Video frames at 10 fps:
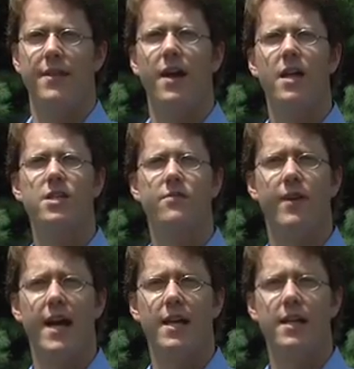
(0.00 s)
In the
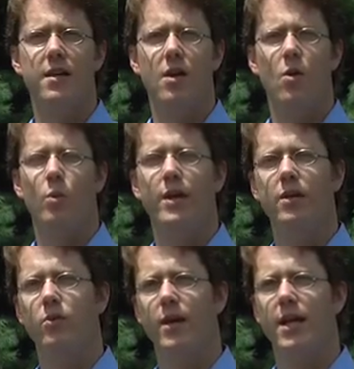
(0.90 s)
Hudson Valley, we
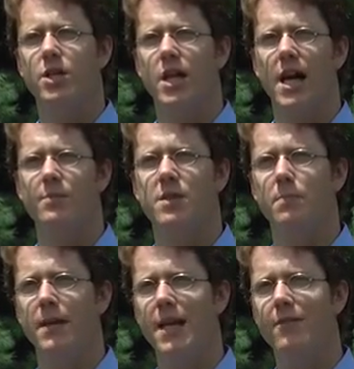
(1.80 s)
can create jobs
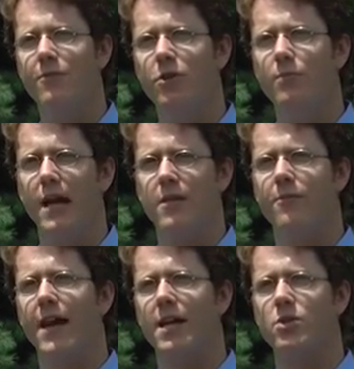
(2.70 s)
in meaningful
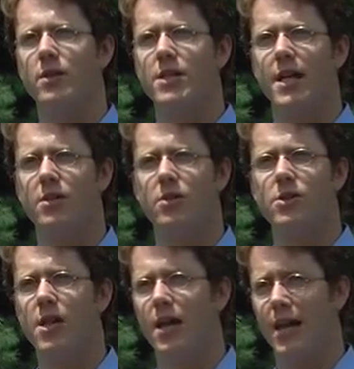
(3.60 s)
manufacturing
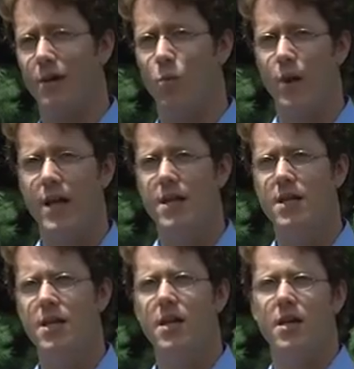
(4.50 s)
sectors like wind,